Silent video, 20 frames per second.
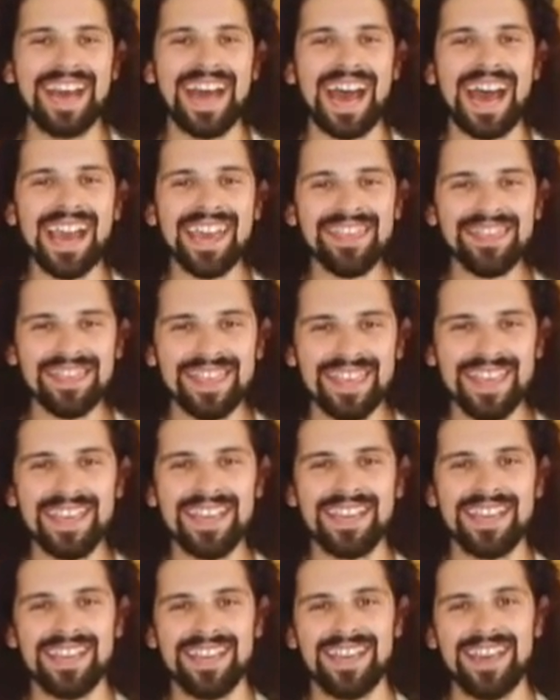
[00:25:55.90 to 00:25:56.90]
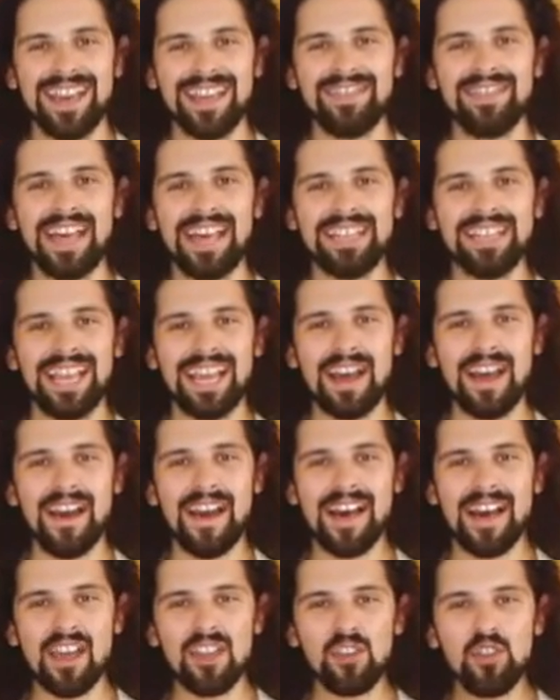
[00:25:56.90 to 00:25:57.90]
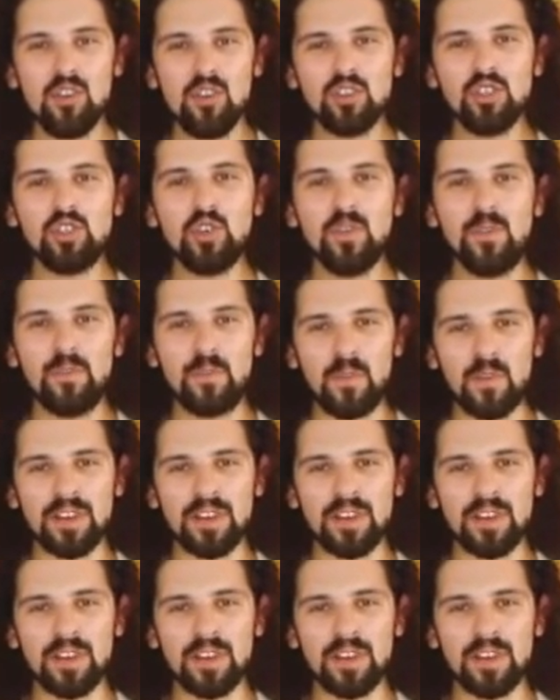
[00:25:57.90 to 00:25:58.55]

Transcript: I think that you should